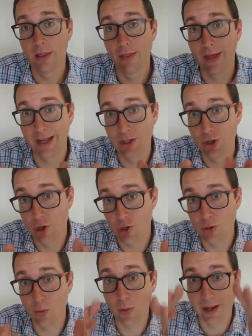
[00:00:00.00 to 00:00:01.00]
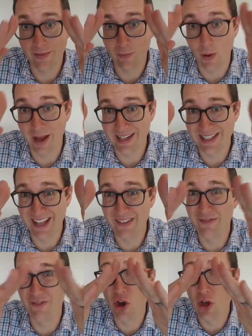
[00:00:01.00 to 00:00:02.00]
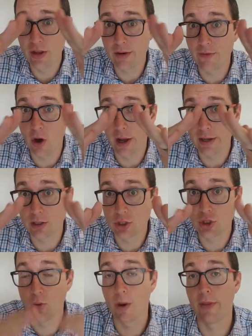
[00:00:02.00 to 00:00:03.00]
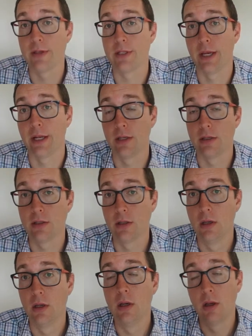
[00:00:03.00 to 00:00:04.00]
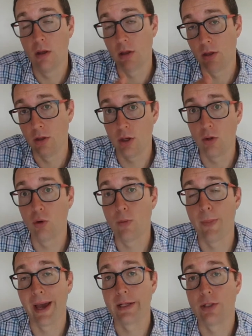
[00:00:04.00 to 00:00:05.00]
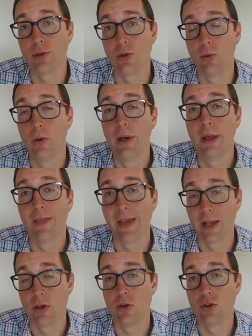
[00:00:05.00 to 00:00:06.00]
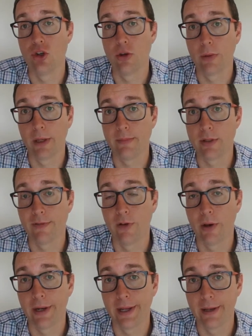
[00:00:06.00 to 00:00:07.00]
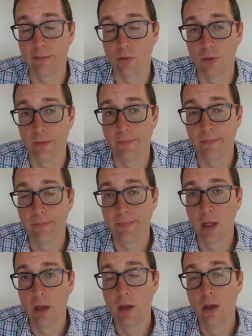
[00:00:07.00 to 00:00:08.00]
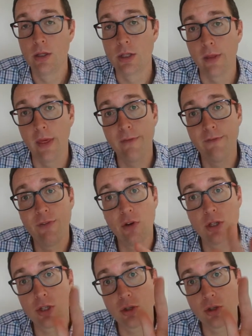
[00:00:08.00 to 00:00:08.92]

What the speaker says: That tertiary one is then further divided into 2 other sectors. You can look back to that YouTube clip to find out more. So they're the first